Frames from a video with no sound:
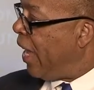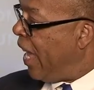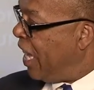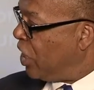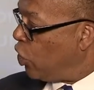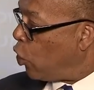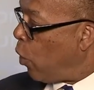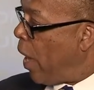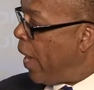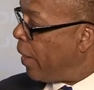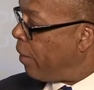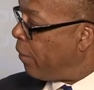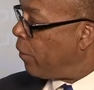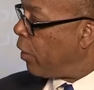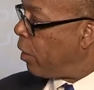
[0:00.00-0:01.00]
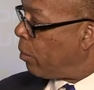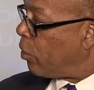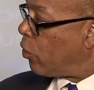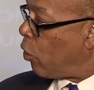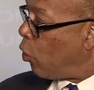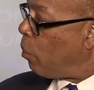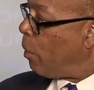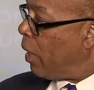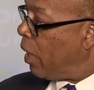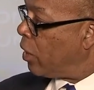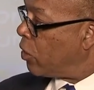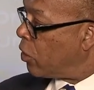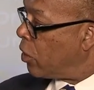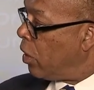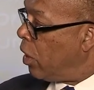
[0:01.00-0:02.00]
and Joanne and Philip so
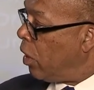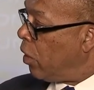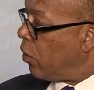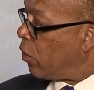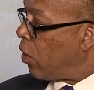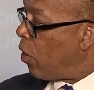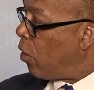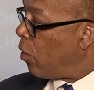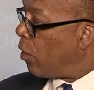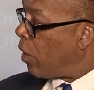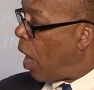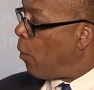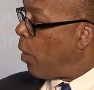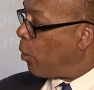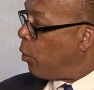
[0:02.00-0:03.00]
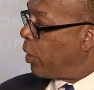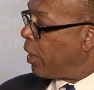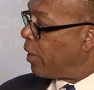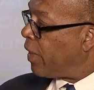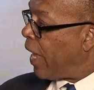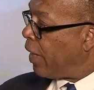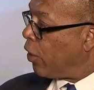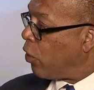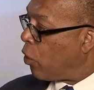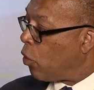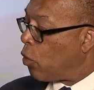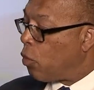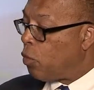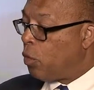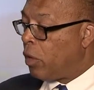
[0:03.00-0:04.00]
much. So I, I want to thank
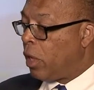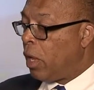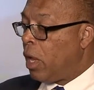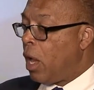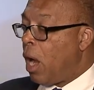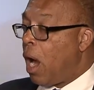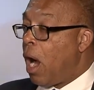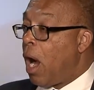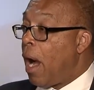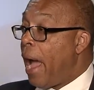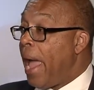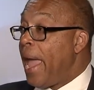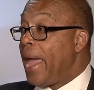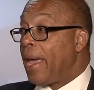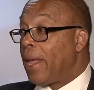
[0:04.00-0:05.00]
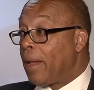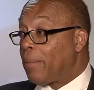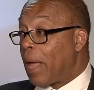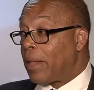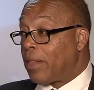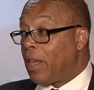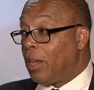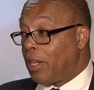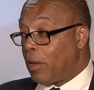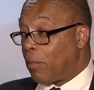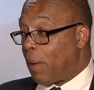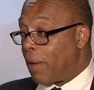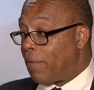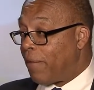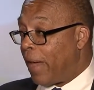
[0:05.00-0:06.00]
you uh, and I'm not done yet with
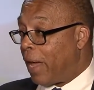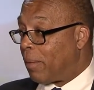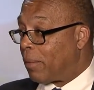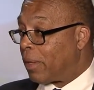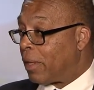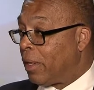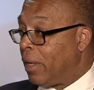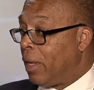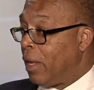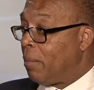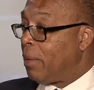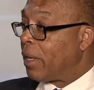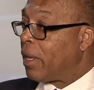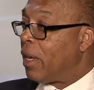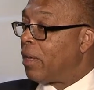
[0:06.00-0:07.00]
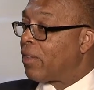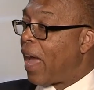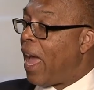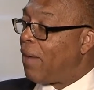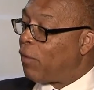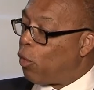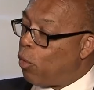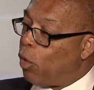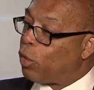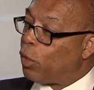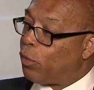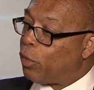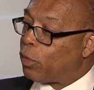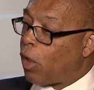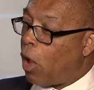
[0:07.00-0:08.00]
my family because I have a
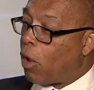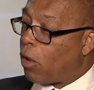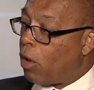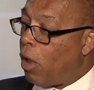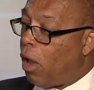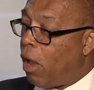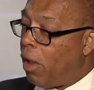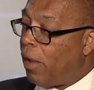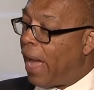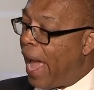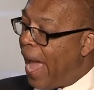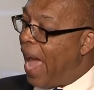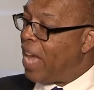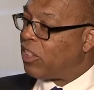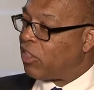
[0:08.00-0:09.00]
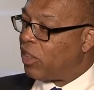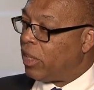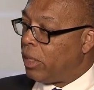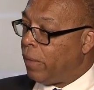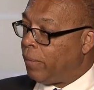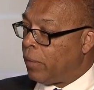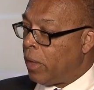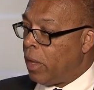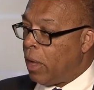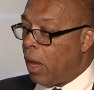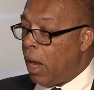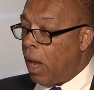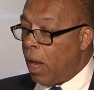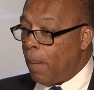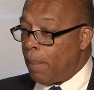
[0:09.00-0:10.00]
wonderful daughter in law, Ashley.
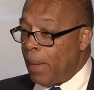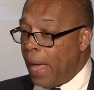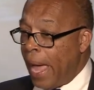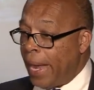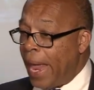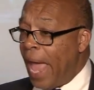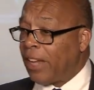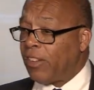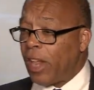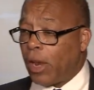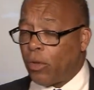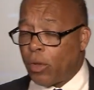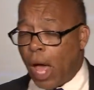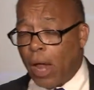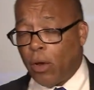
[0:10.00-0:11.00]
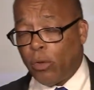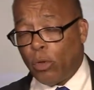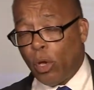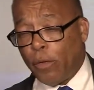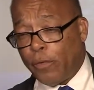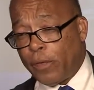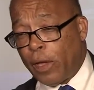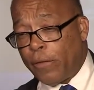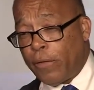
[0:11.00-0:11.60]
Um, and Ashley, I don't, I don't know if, if,